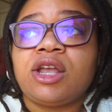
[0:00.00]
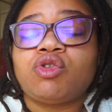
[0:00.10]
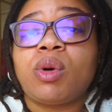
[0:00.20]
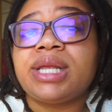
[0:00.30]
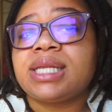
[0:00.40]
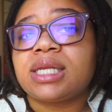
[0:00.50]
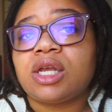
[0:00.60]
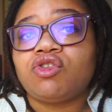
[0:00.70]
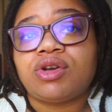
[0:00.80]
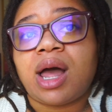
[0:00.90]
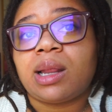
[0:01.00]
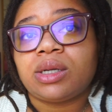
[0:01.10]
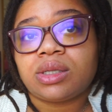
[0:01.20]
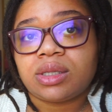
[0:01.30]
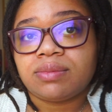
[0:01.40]

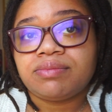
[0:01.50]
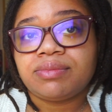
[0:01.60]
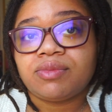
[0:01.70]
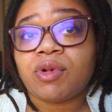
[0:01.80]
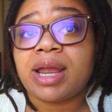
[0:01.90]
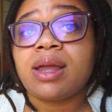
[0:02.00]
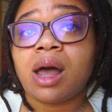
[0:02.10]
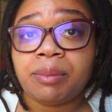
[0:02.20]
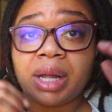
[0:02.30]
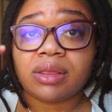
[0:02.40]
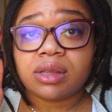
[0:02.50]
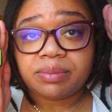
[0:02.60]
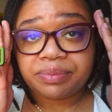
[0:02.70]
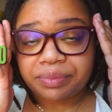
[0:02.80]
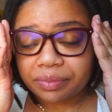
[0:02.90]
$2,600, right, a month,
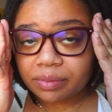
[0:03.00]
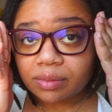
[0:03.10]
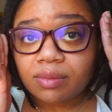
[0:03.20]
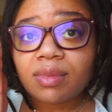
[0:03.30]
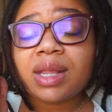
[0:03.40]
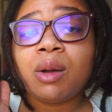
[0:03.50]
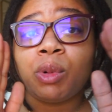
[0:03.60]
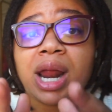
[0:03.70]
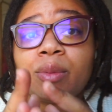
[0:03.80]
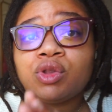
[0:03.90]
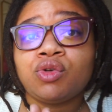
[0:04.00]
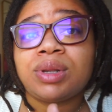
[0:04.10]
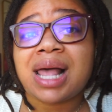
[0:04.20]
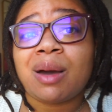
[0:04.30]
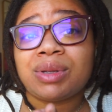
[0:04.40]
what I would do
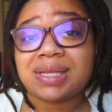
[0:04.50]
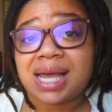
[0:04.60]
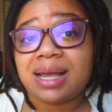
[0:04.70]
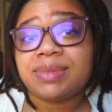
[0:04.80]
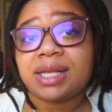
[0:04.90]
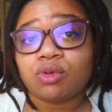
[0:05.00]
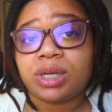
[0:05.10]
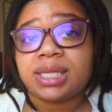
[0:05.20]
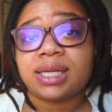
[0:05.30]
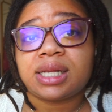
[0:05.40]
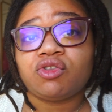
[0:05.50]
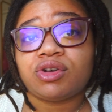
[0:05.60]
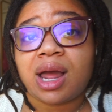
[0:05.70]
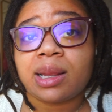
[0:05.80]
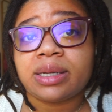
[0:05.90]
is I would times that
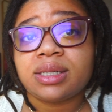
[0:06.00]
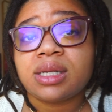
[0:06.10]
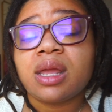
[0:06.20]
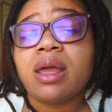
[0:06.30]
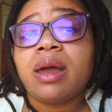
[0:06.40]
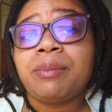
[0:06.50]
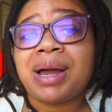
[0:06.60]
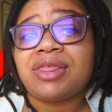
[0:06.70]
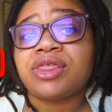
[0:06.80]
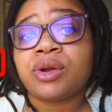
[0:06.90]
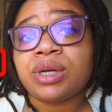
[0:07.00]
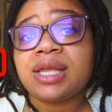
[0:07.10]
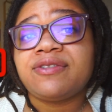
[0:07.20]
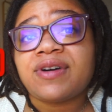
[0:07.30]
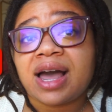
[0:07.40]
$2,600 by
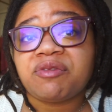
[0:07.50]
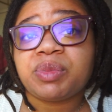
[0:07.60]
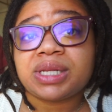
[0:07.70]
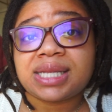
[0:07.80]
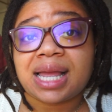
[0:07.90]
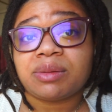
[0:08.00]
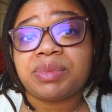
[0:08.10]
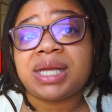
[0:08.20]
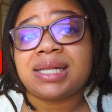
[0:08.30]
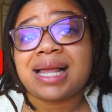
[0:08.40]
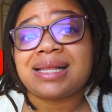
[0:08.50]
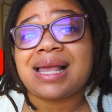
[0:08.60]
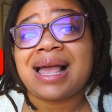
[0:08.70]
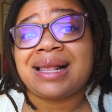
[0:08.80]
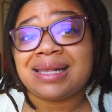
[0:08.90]
35%, because that's
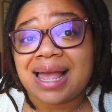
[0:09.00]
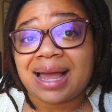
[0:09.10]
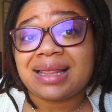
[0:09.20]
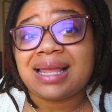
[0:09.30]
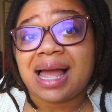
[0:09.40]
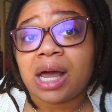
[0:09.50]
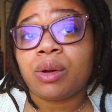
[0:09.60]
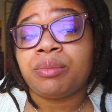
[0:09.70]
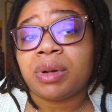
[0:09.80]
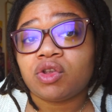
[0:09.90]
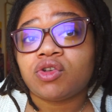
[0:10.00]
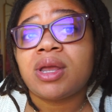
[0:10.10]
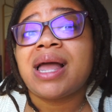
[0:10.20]
exactly how much